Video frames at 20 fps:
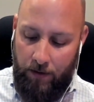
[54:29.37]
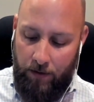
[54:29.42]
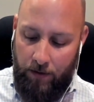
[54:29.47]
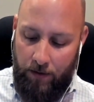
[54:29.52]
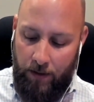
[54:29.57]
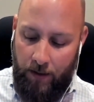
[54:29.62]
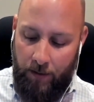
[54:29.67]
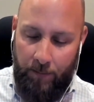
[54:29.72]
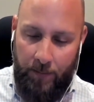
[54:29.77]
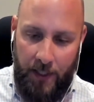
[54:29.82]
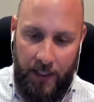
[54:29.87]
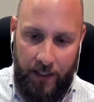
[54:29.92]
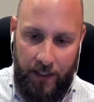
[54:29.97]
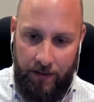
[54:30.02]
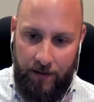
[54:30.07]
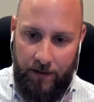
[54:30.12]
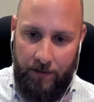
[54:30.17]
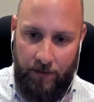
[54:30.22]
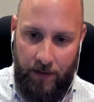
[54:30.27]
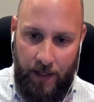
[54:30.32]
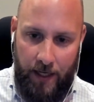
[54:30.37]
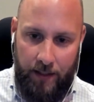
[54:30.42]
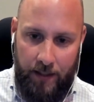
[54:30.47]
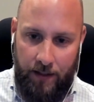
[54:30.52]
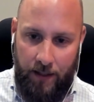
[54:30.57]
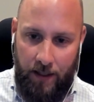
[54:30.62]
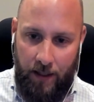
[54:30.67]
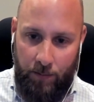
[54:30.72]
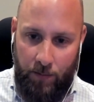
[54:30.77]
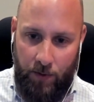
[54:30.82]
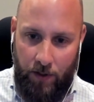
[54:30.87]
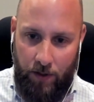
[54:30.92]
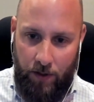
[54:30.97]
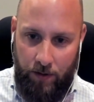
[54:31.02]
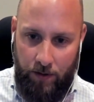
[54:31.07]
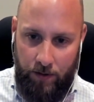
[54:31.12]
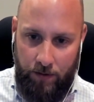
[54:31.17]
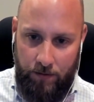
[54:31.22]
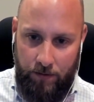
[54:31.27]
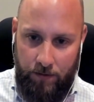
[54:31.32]
admitting the fact that I'm
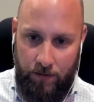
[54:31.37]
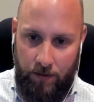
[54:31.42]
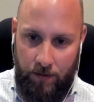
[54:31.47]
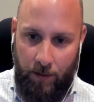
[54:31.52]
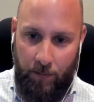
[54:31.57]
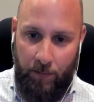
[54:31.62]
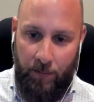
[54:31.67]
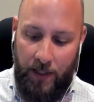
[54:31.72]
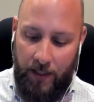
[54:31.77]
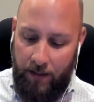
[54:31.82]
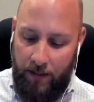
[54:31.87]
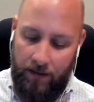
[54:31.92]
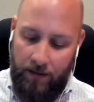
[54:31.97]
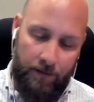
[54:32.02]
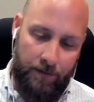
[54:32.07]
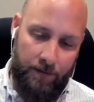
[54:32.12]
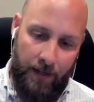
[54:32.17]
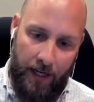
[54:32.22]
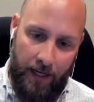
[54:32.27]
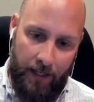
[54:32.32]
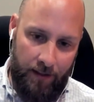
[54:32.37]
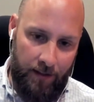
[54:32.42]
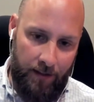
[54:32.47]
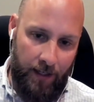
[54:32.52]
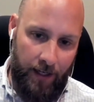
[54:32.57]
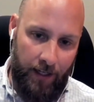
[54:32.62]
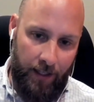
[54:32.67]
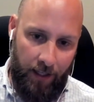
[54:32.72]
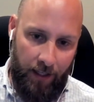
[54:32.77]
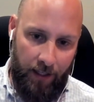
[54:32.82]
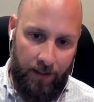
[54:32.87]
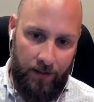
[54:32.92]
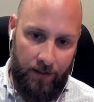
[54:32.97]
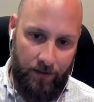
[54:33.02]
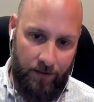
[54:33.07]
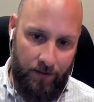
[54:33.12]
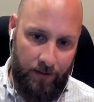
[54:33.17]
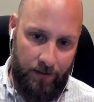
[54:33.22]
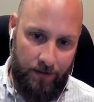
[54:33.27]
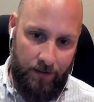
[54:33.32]
wrong, admitting the fact that I can't do
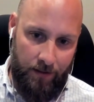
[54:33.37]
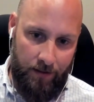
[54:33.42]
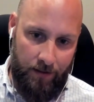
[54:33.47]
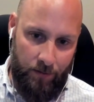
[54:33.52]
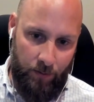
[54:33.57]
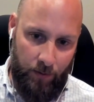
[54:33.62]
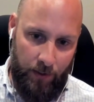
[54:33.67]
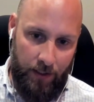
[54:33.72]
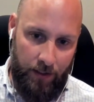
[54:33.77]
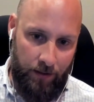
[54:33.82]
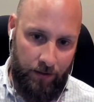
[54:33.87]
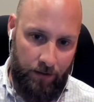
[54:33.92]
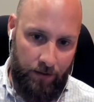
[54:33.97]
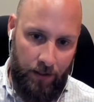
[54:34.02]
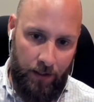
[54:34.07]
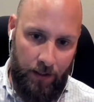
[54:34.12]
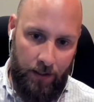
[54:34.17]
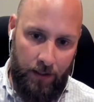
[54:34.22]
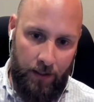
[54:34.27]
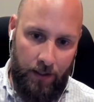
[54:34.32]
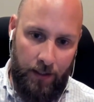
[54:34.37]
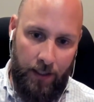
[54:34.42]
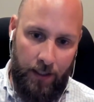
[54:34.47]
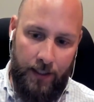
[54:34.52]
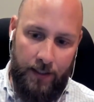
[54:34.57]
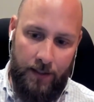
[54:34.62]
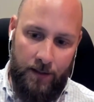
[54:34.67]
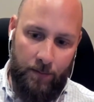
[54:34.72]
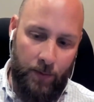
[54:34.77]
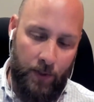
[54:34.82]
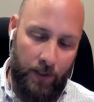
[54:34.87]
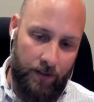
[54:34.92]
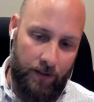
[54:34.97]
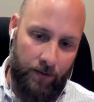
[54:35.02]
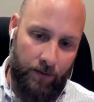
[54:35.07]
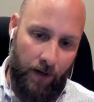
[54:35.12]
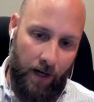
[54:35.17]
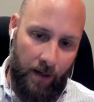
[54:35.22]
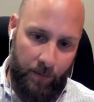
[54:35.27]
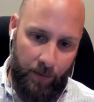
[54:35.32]
these things well, and to bring the
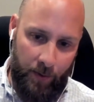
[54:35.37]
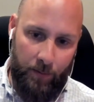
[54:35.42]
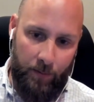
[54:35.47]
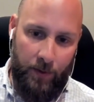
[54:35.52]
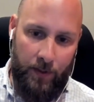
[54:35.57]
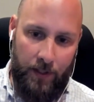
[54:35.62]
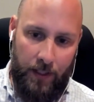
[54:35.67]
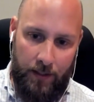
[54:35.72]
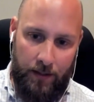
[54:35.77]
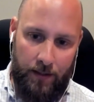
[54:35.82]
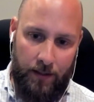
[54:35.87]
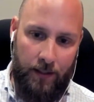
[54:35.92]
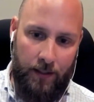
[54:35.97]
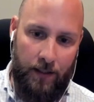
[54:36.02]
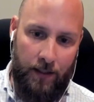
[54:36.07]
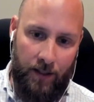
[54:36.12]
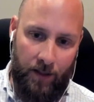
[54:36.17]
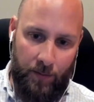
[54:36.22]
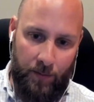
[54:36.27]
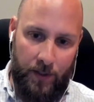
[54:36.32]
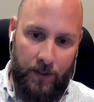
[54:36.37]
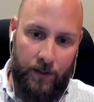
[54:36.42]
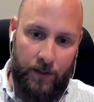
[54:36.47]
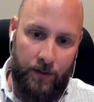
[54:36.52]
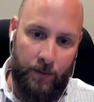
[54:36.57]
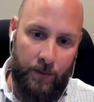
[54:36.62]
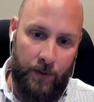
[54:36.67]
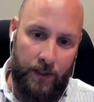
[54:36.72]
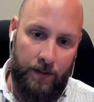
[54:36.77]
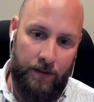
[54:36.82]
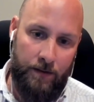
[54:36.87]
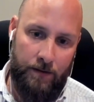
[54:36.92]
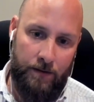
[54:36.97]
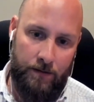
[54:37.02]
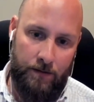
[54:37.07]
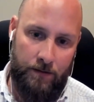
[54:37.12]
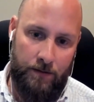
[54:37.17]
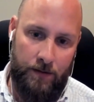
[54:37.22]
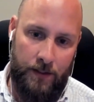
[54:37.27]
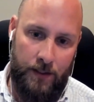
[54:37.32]
right people in that can help me do it well.
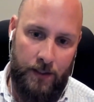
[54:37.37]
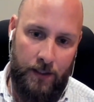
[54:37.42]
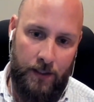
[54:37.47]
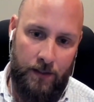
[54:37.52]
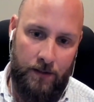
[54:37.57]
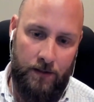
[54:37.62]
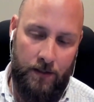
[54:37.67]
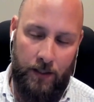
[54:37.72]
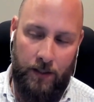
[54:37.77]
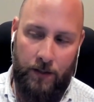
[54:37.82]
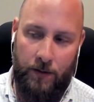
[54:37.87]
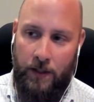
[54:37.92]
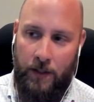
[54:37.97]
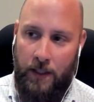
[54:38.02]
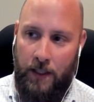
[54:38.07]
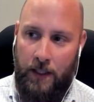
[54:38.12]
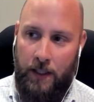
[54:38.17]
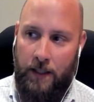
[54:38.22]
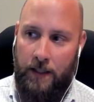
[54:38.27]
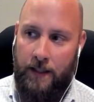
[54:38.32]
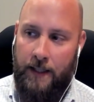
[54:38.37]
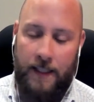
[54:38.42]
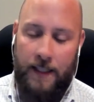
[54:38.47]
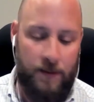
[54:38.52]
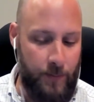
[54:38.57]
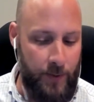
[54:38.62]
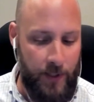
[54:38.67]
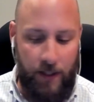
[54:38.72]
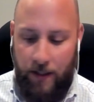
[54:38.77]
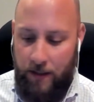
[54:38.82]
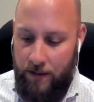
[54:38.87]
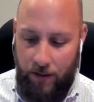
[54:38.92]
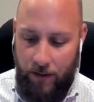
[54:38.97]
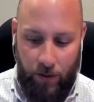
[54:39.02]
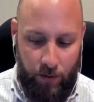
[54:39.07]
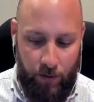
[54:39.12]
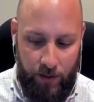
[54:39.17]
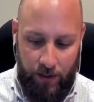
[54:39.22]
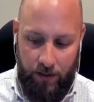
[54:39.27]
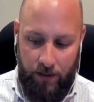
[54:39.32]
So that's been
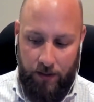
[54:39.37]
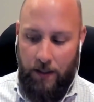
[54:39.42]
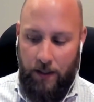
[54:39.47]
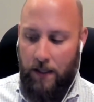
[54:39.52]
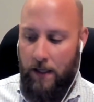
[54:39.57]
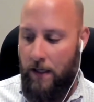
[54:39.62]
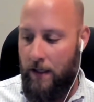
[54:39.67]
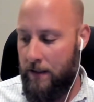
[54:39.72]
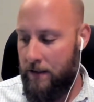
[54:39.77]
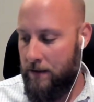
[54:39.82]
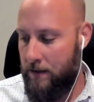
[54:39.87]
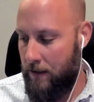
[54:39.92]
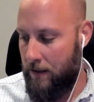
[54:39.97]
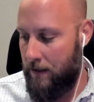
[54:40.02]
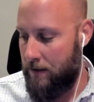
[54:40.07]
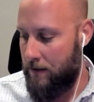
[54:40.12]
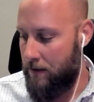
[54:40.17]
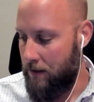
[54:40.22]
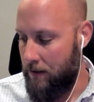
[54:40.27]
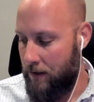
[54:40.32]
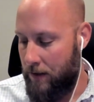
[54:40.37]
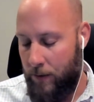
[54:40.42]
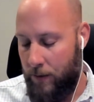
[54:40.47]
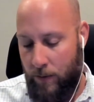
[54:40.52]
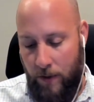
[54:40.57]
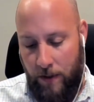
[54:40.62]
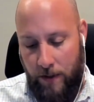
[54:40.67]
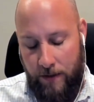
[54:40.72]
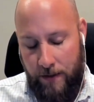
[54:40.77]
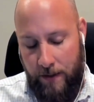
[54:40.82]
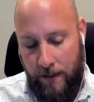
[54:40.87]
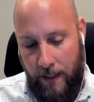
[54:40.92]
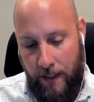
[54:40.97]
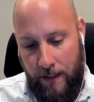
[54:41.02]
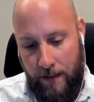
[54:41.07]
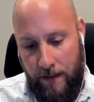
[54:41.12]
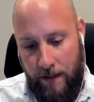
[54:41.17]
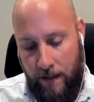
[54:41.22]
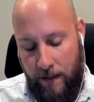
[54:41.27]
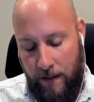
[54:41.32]
ongoing. It's a new world
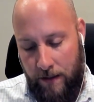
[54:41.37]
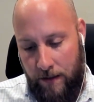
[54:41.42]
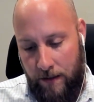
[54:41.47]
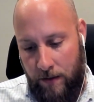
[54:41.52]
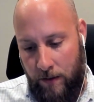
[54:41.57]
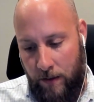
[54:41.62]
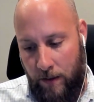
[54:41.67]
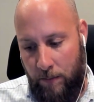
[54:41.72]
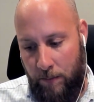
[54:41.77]
today talking to him,